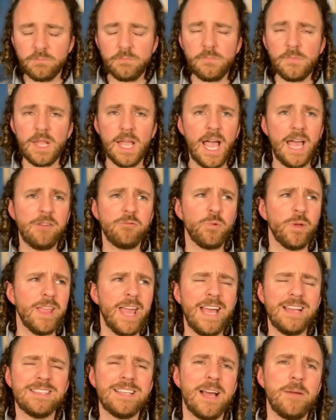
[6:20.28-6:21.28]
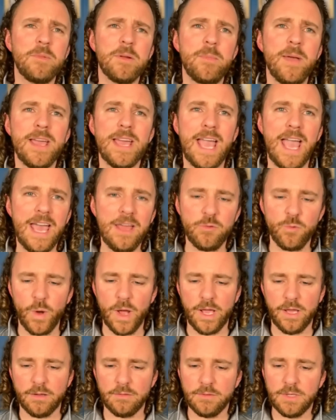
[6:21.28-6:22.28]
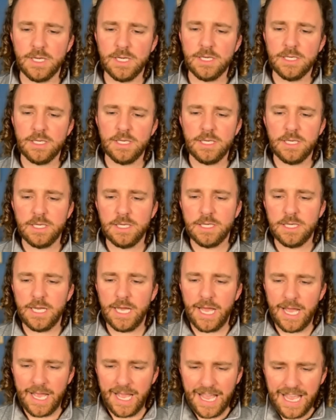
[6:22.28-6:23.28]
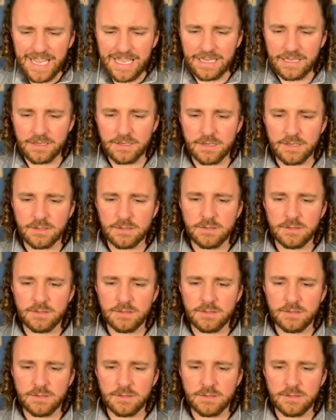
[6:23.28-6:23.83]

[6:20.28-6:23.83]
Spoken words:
Hadn't really had time to make headway. And